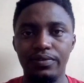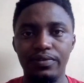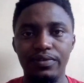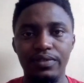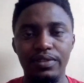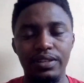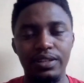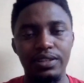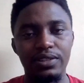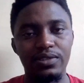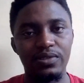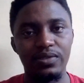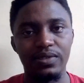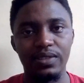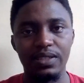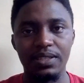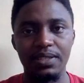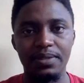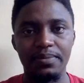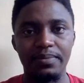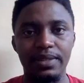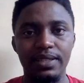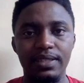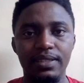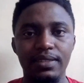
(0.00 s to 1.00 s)
of 3 to
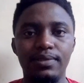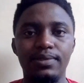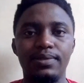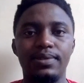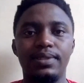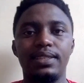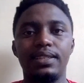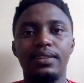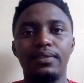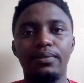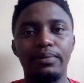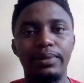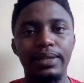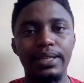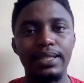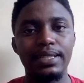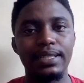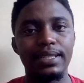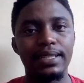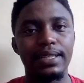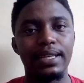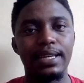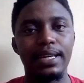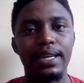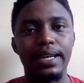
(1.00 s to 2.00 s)
6 months to still
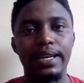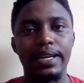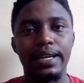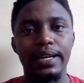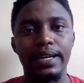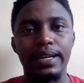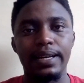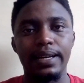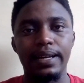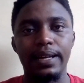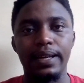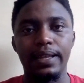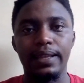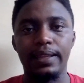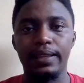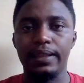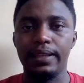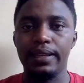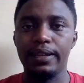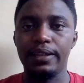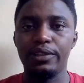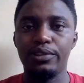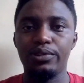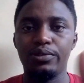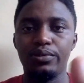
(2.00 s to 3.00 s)
wait, and
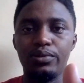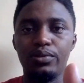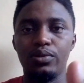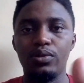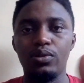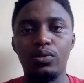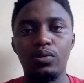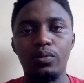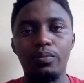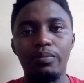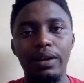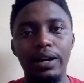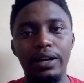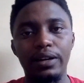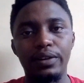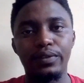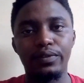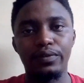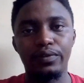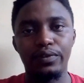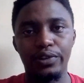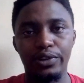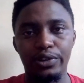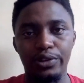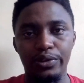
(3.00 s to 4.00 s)
then you go back
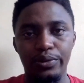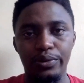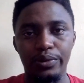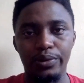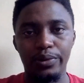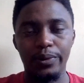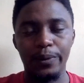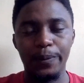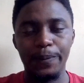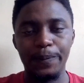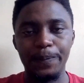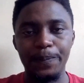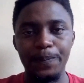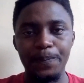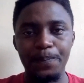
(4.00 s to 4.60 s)
for your